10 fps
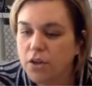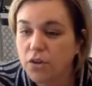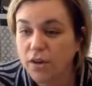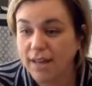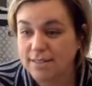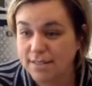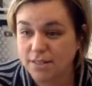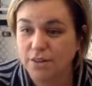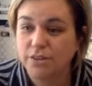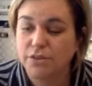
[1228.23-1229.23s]
you guys need
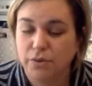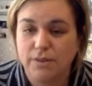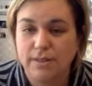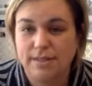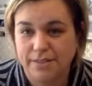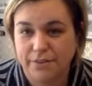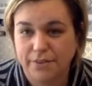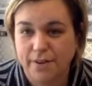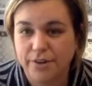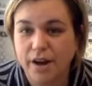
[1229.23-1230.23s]
to go to new orleans if
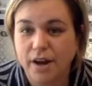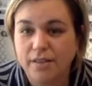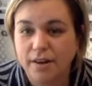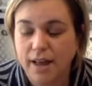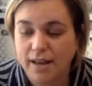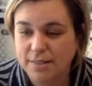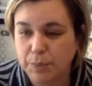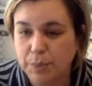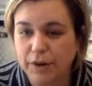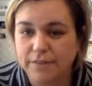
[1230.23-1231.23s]
you haven't gone there yet it's
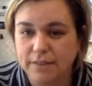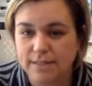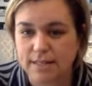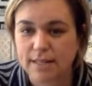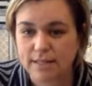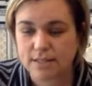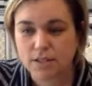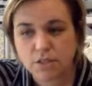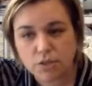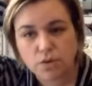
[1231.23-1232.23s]
a perfect city
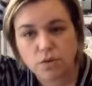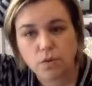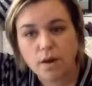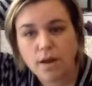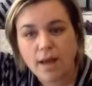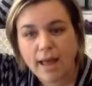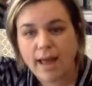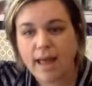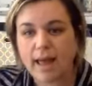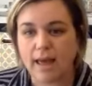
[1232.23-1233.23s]
to do
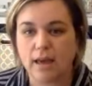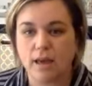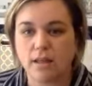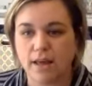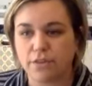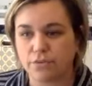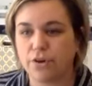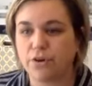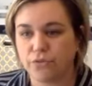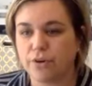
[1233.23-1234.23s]
a like
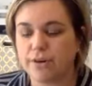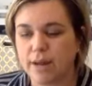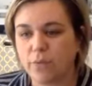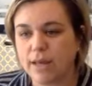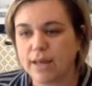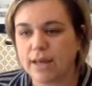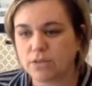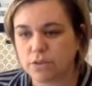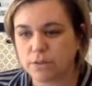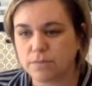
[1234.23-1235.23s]
three or four day
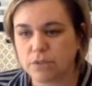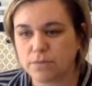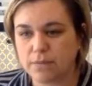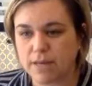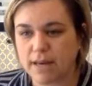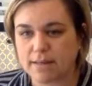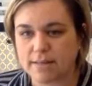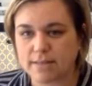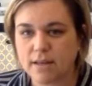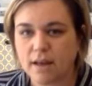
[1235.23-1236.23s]
weekend trip to
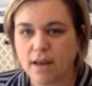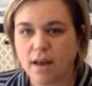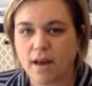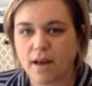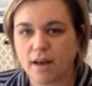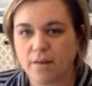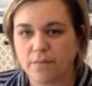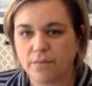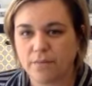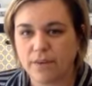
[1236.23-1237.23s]
because
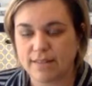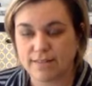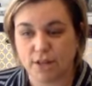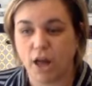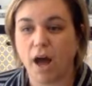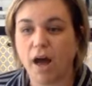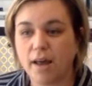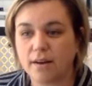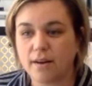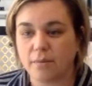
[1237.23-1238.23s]
um, it's a
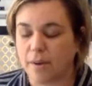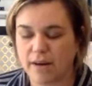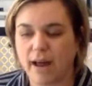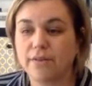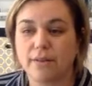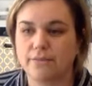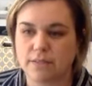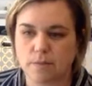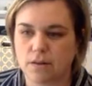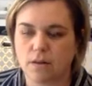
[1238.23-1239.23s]
lot um, i mean i would
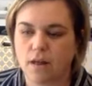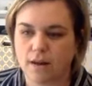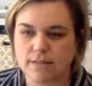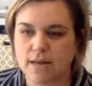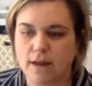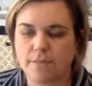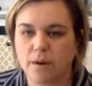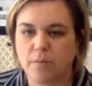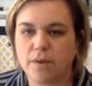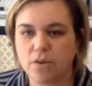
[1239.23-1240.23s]
love to spend a lot of time
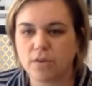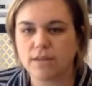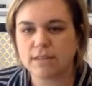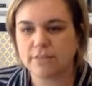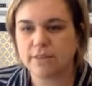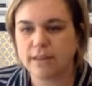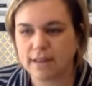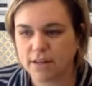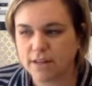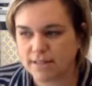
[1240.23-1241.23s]
there but you can definitely
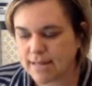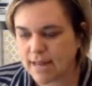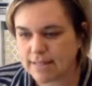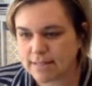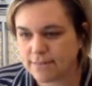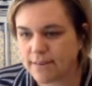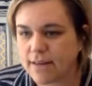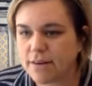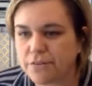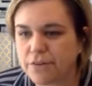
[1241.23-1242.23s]
get a good taste of
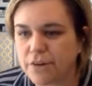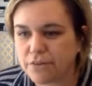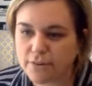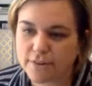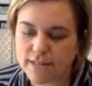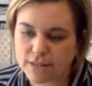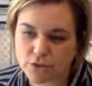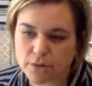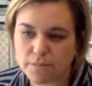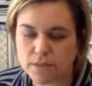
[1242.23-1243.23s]
it in a three to four day
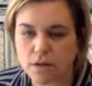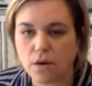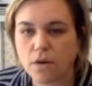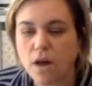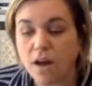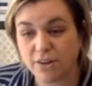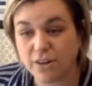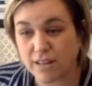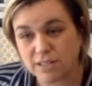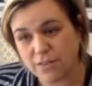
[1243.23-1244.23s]
trip so
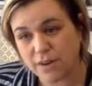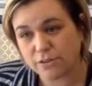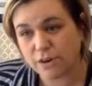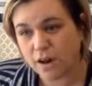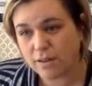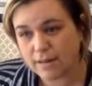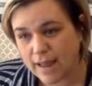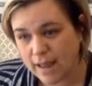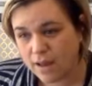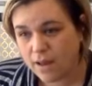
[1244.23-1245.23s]
your next federal
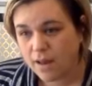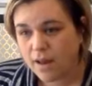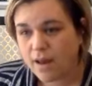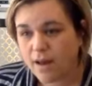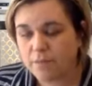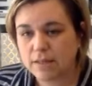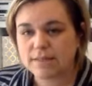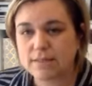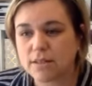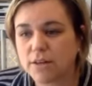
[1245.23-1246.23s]
holiday um,
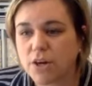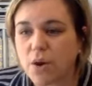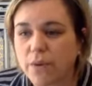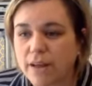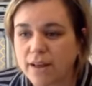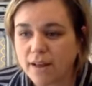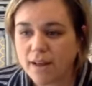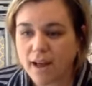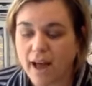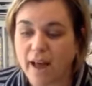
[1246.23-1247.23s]
consider going
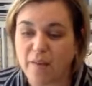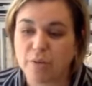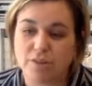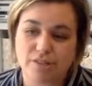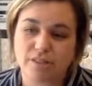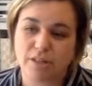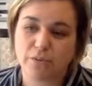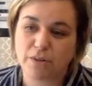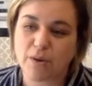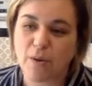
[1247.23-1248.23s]
I
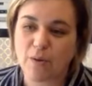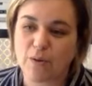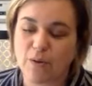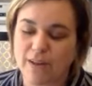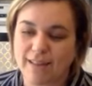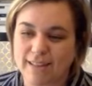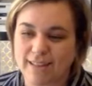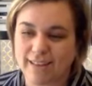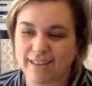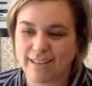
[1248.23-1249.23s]
personally would go in
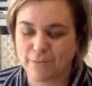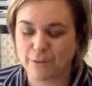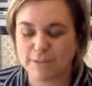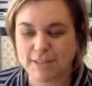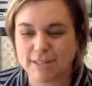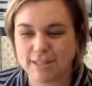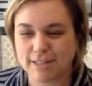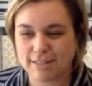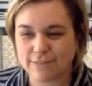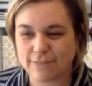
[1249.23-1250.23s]
the
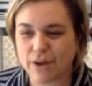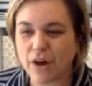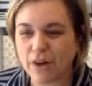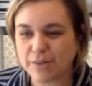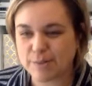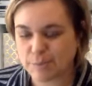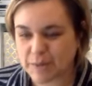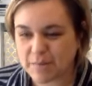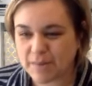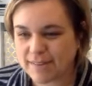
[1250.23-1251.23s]
winter, fall,
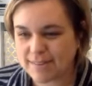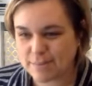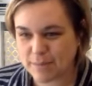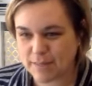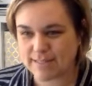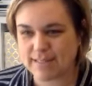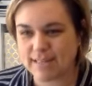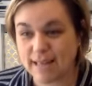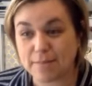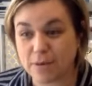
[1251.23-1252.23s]
spring months because
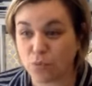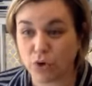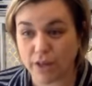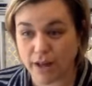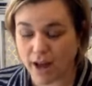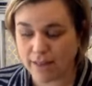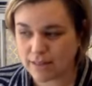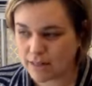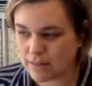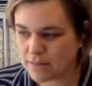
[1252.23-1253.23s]
it can be really hot
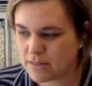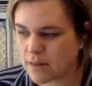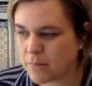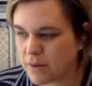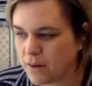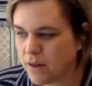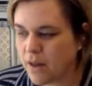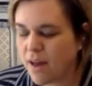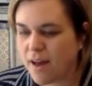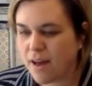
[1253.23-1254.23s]
there in the summer.
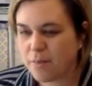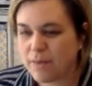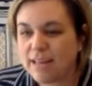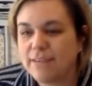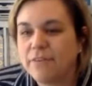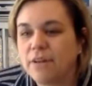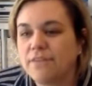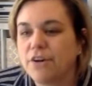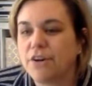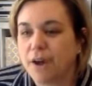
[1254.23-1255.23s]
Um, and even
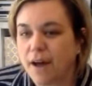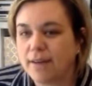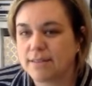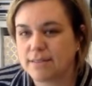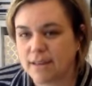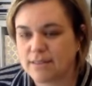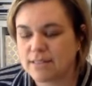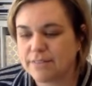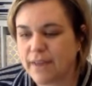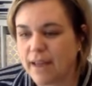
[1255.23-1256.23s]
if you're not a
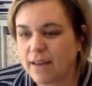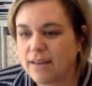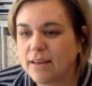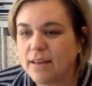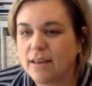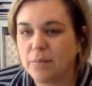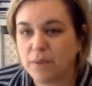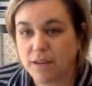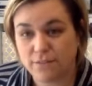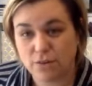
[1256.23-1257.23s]
Saints fan,
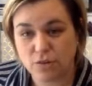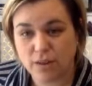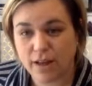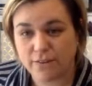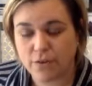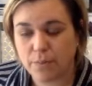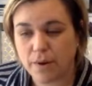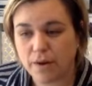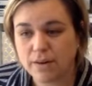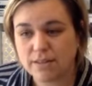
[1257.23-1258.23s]
but if you do like
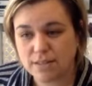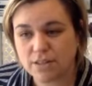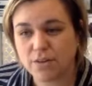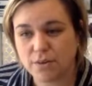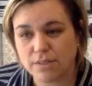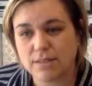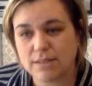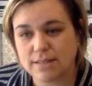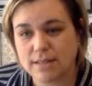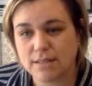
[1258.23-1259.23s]
football, consider going to
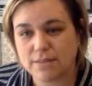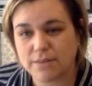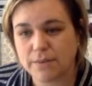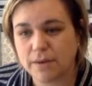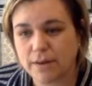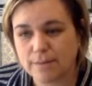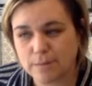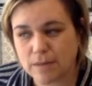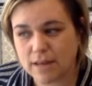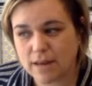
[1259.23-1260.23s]
the Saints football
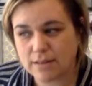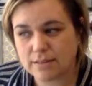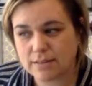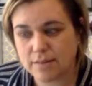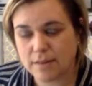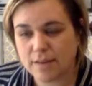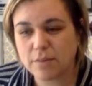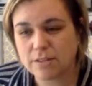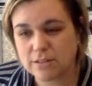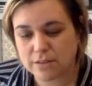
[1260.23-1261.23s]
games because, I mean,
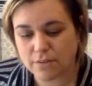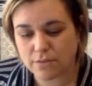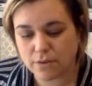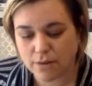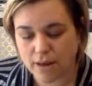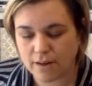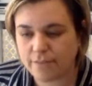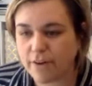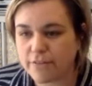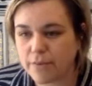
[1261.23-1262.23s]
I've been to several
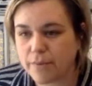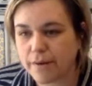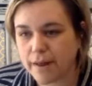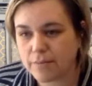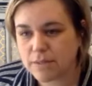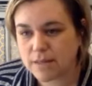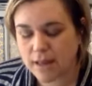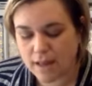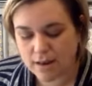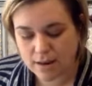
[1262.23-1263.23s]
NFL football games
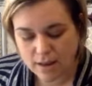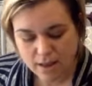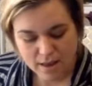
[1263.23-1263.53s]
and